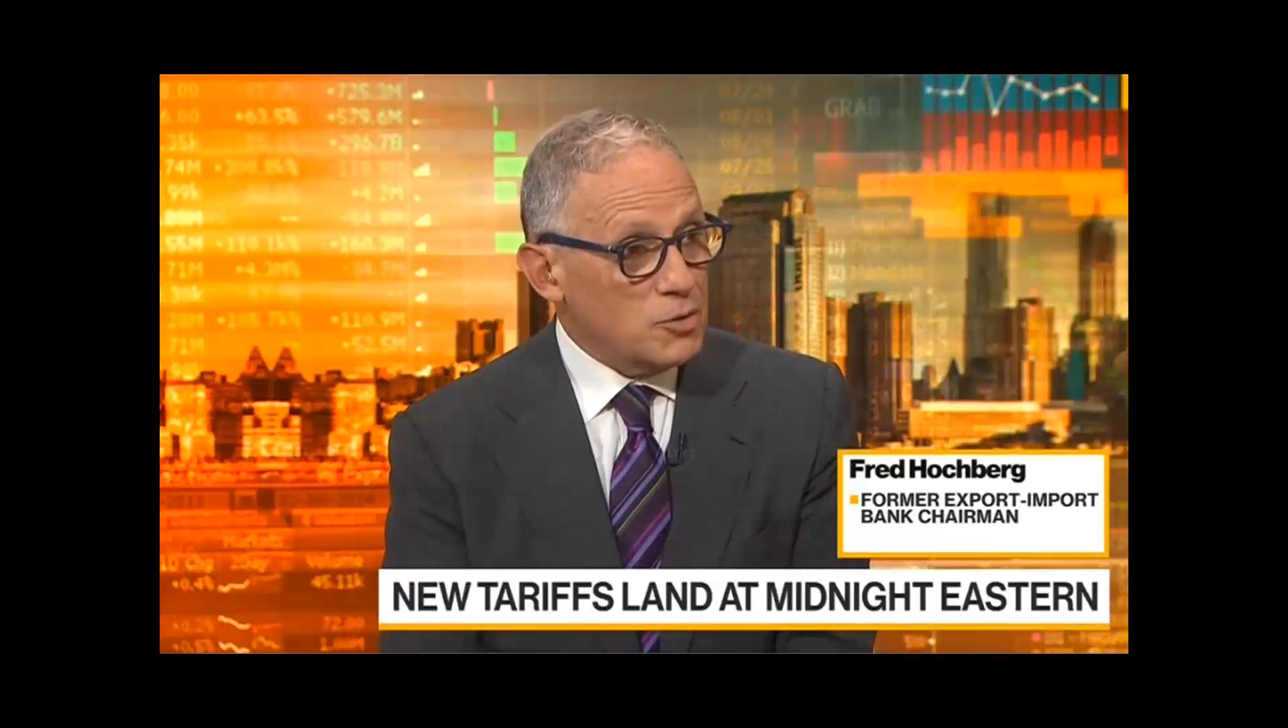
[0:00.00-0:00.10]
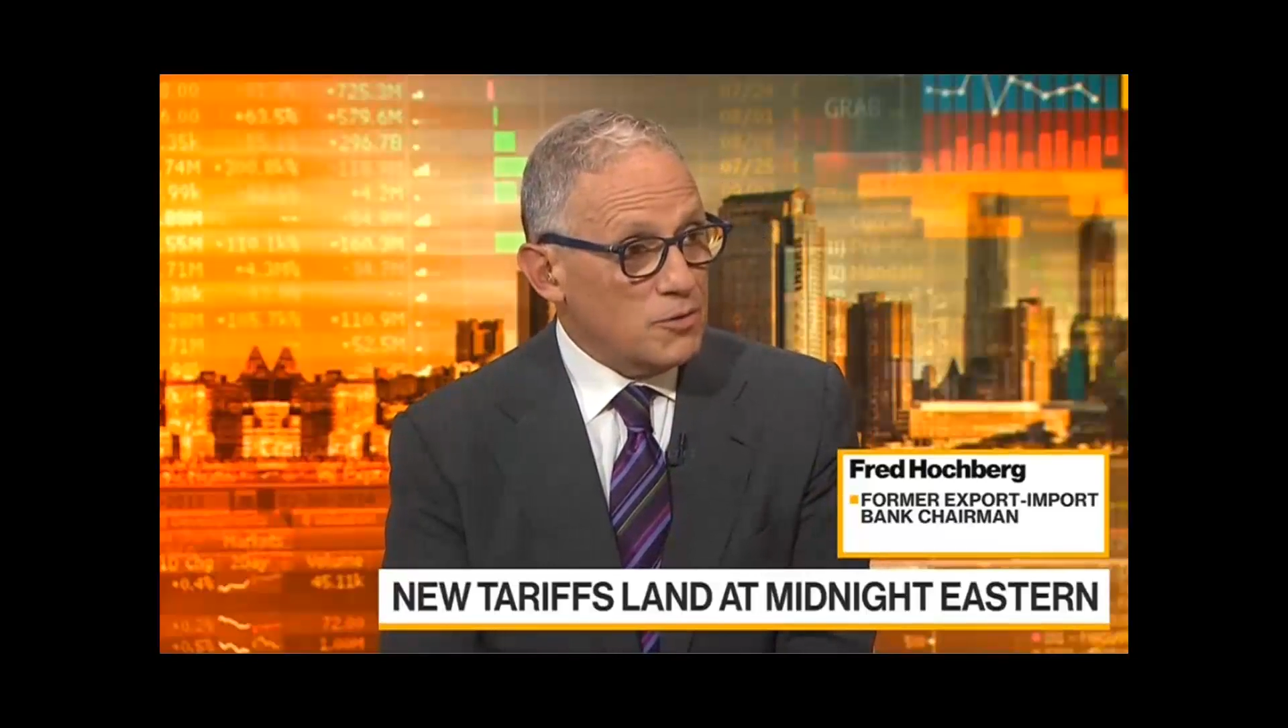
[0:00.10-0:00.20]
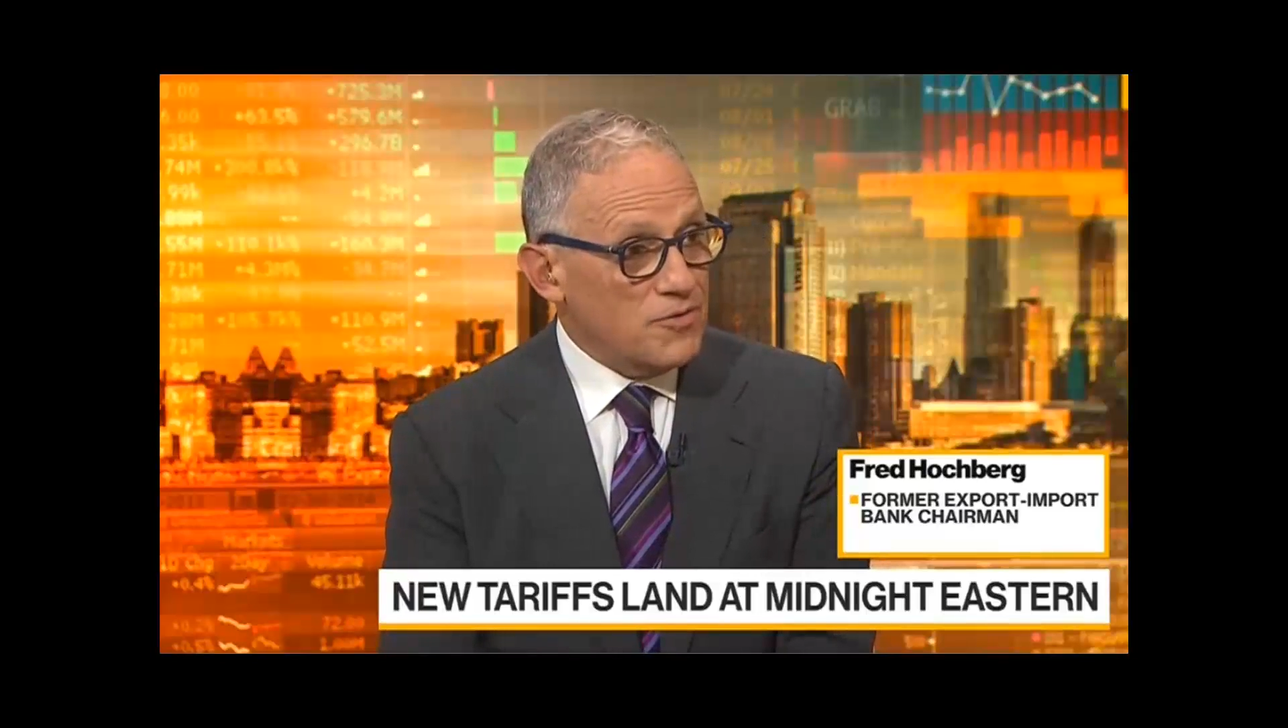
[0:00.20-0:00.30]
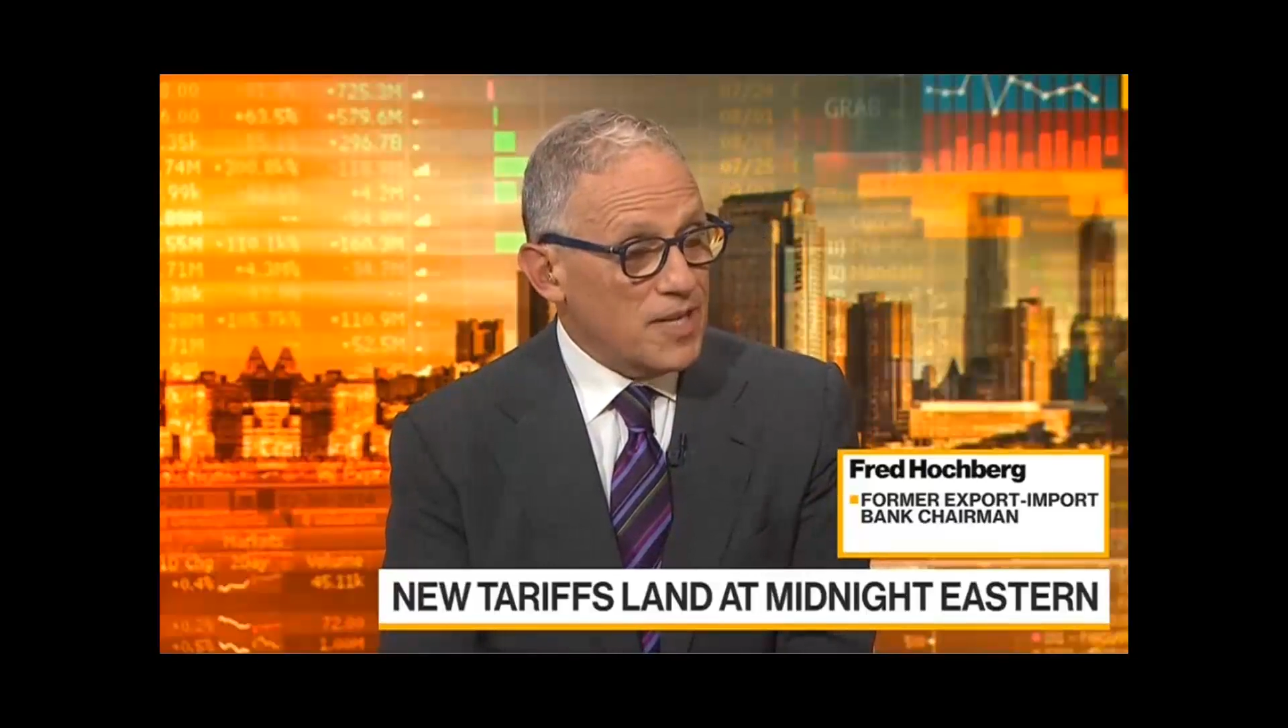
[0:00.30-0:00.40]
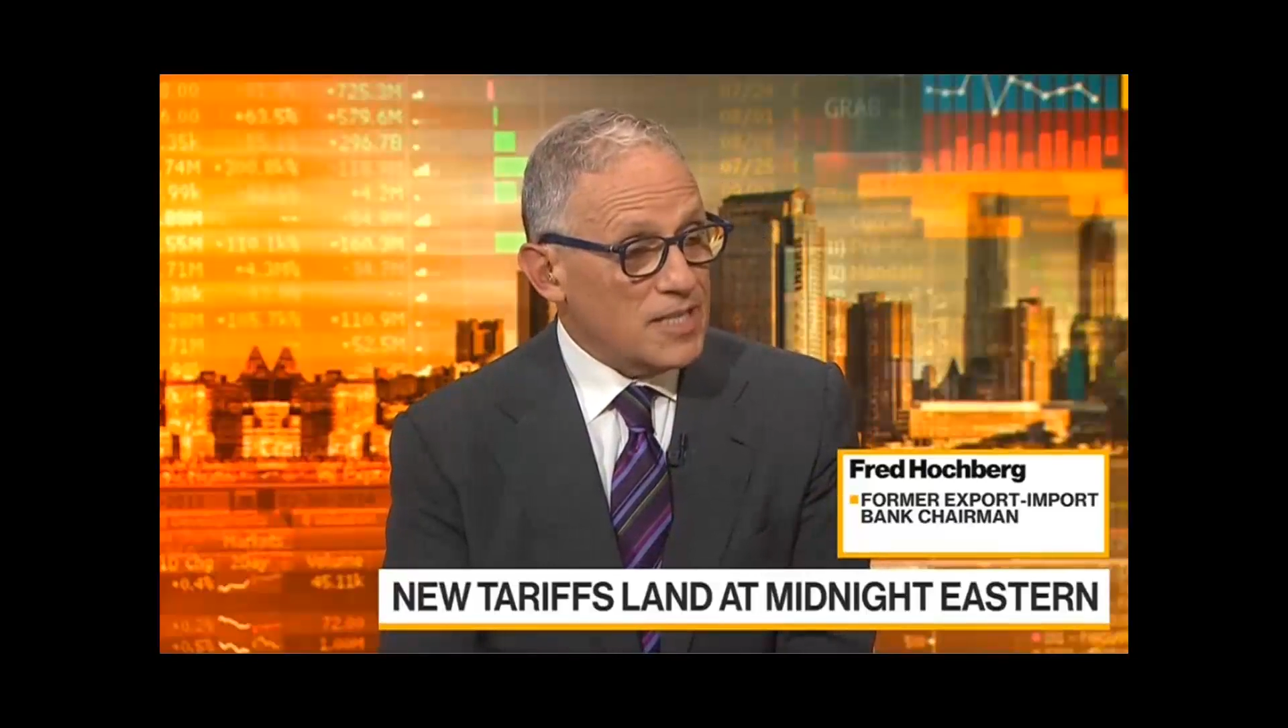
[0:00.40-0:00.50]

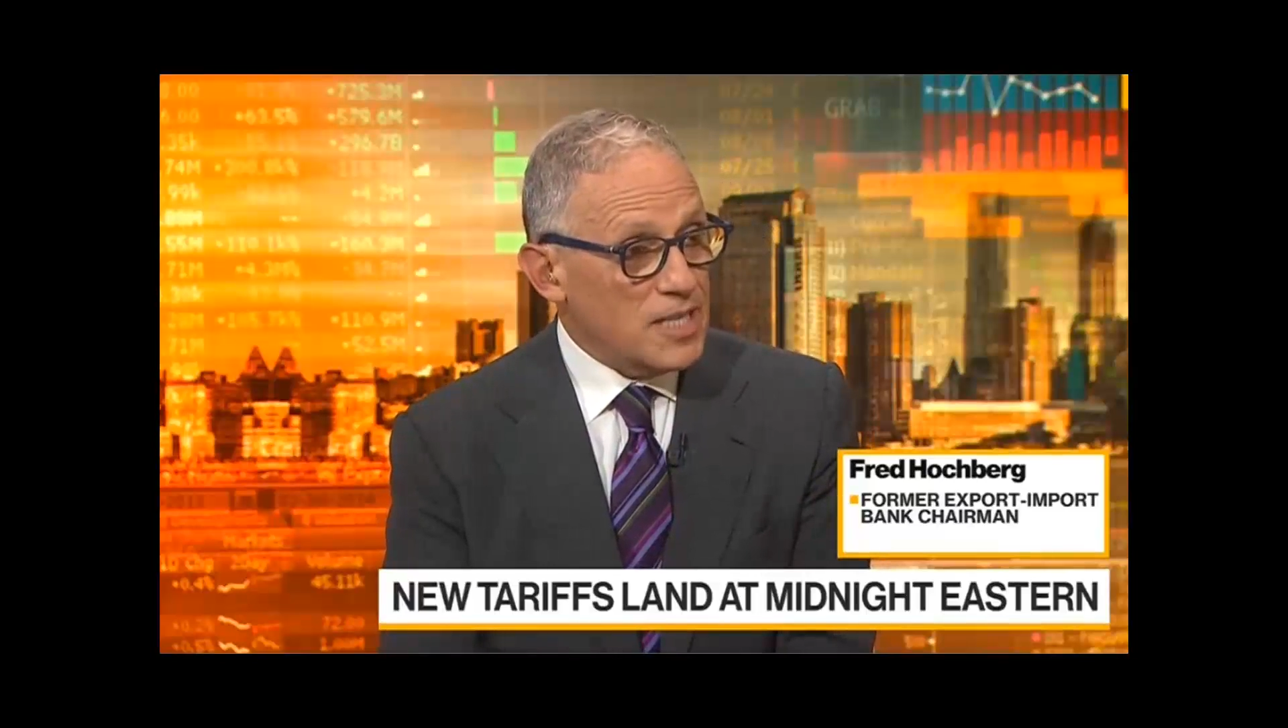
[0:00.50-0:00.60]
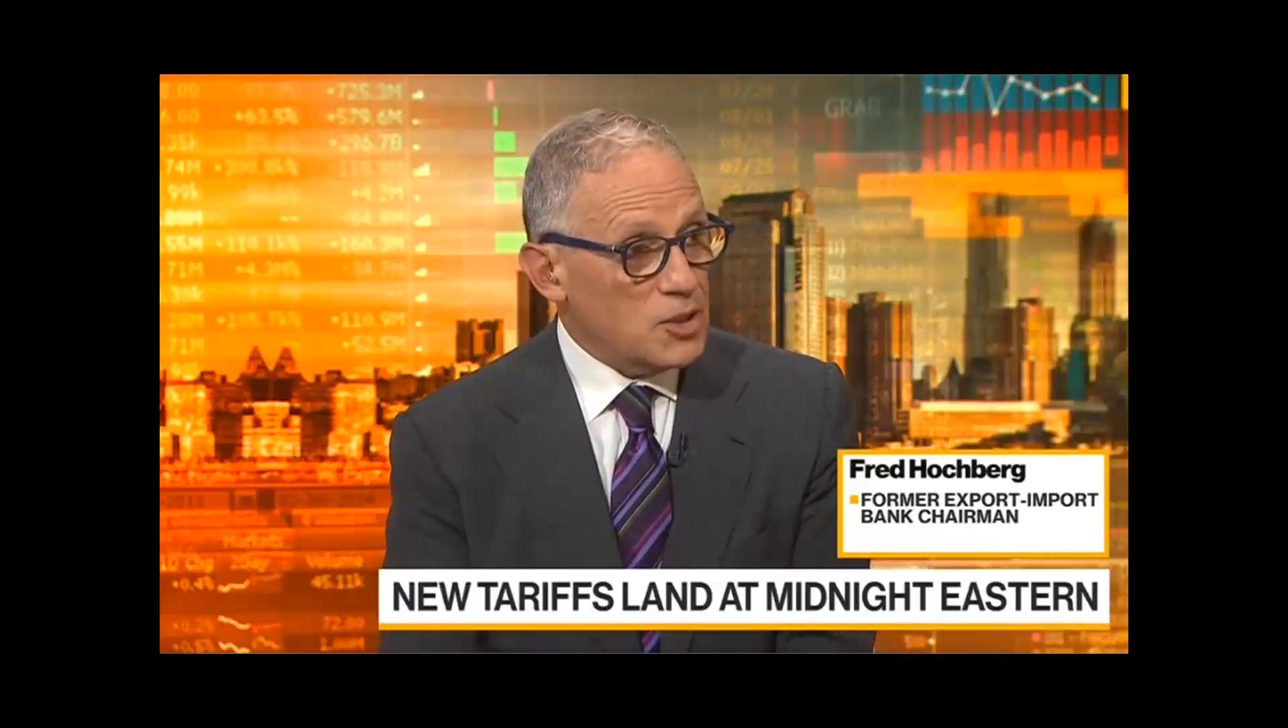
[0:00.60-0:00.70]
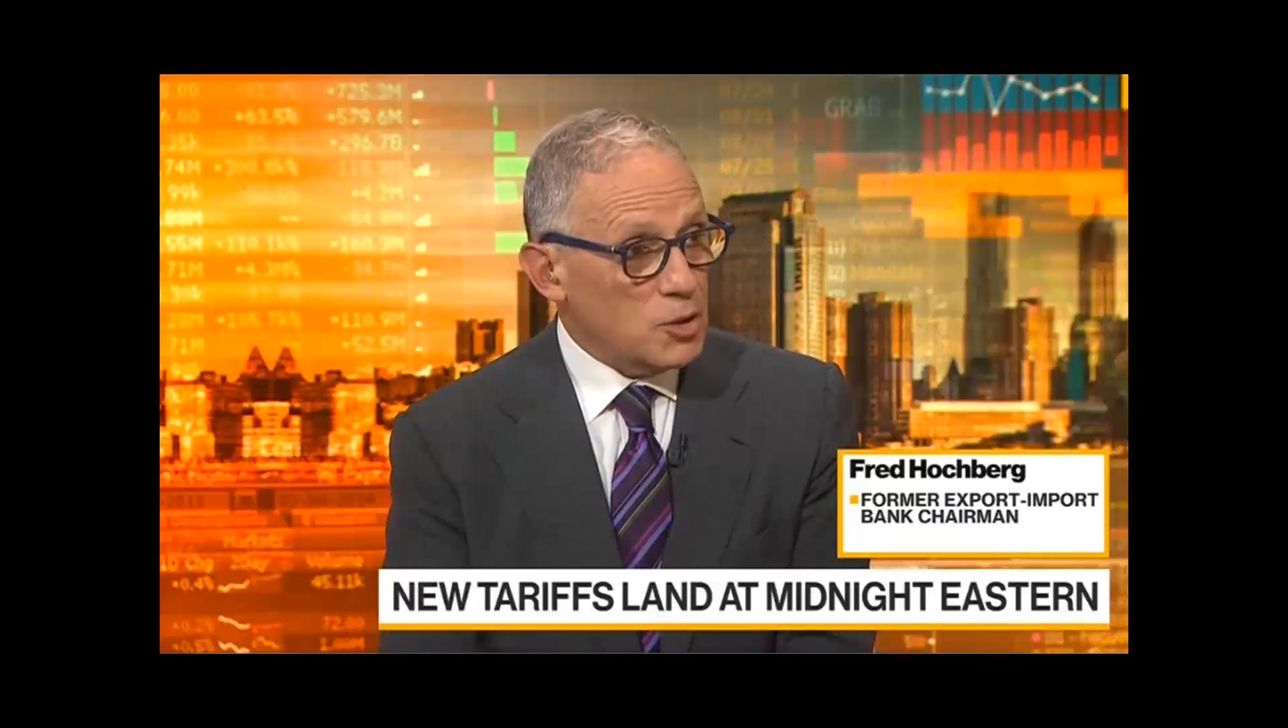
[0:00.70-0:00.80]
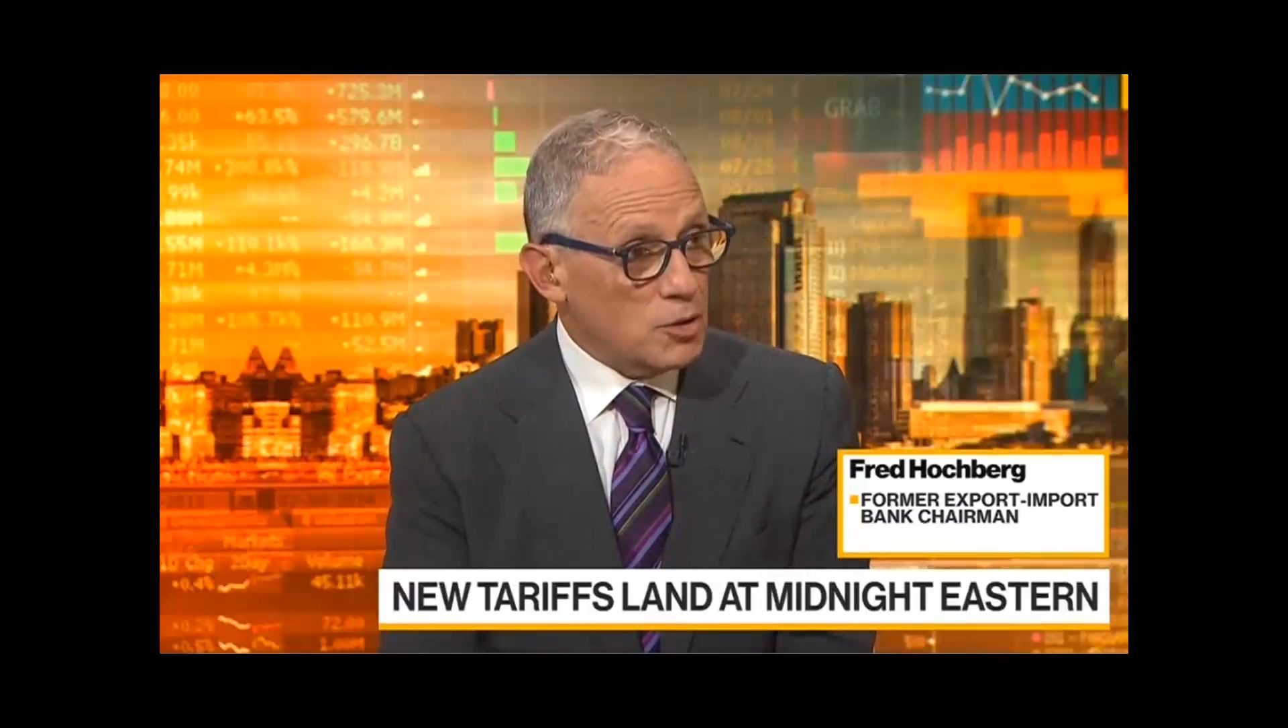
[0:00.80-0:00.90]
into effect as